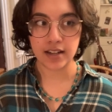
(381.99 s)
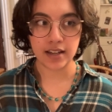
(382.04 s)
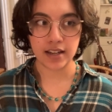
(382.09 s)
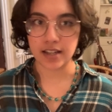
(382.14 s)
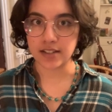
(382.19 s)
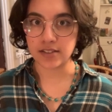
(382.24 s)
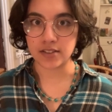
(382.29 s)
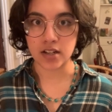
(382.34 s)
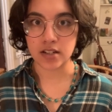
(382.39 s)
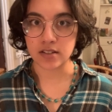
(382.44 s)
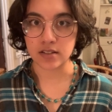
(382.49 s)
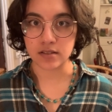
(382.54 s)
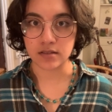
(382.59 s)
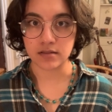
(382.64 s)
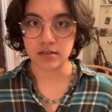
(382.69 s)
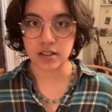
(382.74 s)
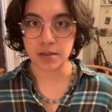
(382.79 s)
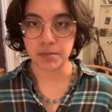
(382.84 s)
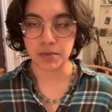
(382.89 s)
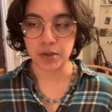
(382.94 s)
It
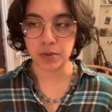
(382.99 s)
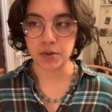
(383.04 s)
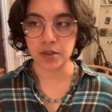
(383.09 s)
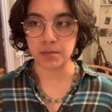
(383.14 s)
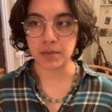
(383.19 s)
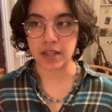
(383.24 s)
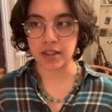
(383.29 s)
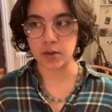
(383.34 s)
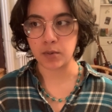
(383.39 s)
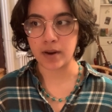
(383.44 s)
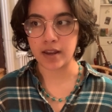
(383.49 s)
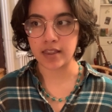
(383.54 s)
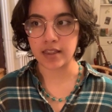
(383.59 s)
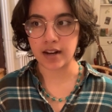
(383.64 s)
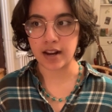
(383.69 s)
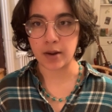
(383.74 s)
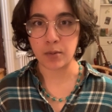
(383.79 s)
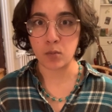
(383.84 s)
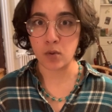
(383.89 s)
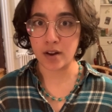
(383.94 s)
doesn't compute with me in the way that
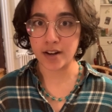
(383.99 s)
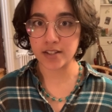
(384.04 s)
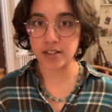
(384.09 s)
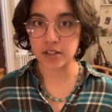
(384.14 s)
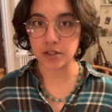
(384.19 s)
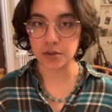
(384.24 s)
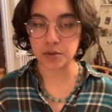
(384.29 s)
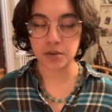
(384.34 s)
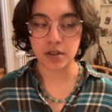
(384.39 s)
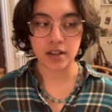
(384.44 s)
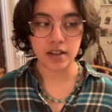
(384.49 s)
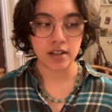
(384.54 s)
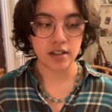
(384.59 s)
I want it to.